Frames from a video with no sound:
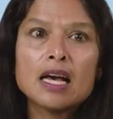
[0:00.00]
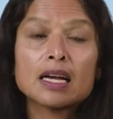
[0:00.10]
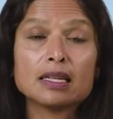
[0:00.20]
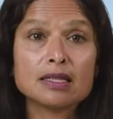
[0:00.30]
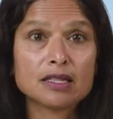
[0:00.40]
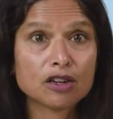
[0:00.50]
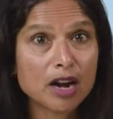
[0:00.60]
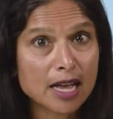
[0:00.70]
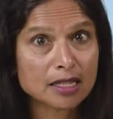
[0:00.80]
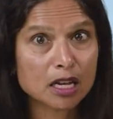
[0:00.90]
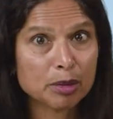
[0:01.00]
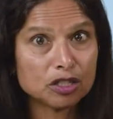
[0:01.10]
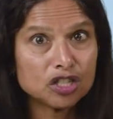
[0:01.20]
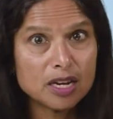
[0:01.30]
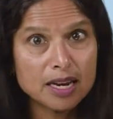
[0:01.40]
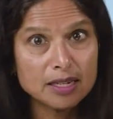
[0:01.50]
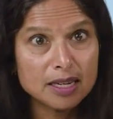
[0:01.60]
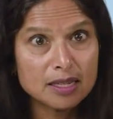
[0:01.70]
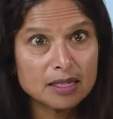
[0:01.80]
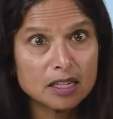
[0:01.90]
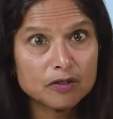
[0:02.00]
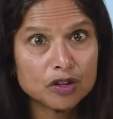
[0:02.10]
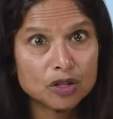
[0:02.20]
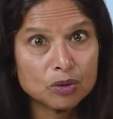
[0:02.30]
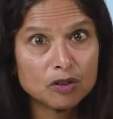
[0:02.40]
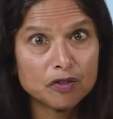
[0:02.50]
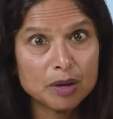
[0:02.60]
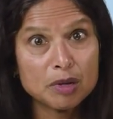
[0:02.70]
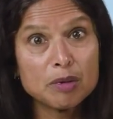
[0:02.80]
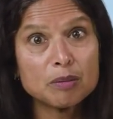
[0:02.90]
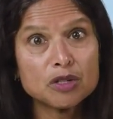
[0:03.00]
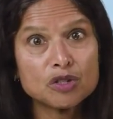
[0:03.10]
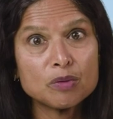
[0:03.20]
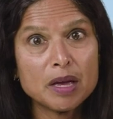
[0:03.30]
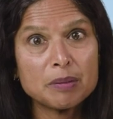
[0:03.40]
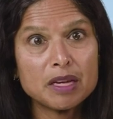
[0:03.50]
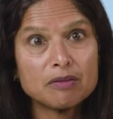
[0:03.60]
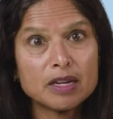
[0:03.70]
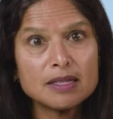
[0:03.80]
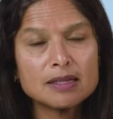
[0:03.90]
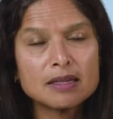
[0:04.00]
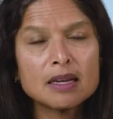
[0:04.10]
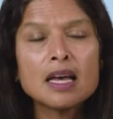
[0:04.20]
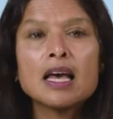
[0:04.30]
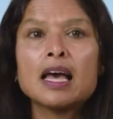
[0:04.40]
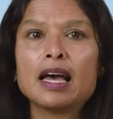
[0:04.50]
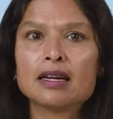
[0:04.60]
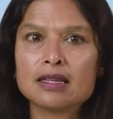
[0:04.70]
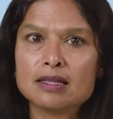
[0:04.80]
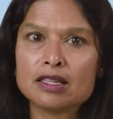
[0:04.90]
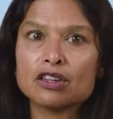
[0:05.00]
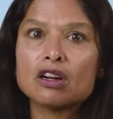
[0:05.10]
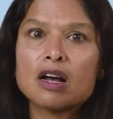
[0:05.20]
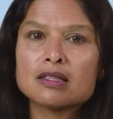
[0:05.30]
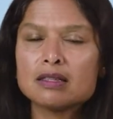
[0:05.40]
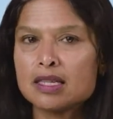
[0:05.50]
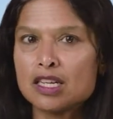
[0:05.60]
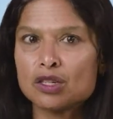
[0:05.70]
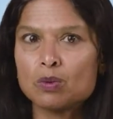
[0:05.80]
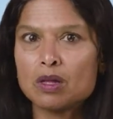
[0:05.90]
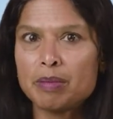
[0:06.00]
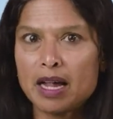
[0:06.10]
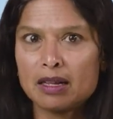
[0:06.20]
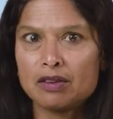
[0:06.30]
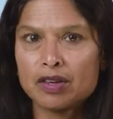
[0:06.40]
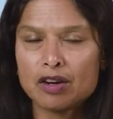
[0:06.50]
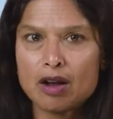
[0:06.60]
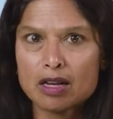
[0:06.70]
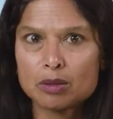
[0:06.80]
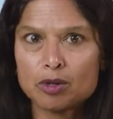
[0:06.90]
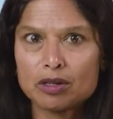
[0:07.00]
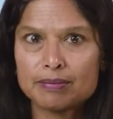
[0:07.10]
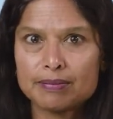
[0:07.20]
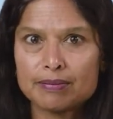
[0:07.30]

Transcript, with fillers: Consider asking about genetic testing for you or family members who may be at risk and consider a consultation with a palliative care expert.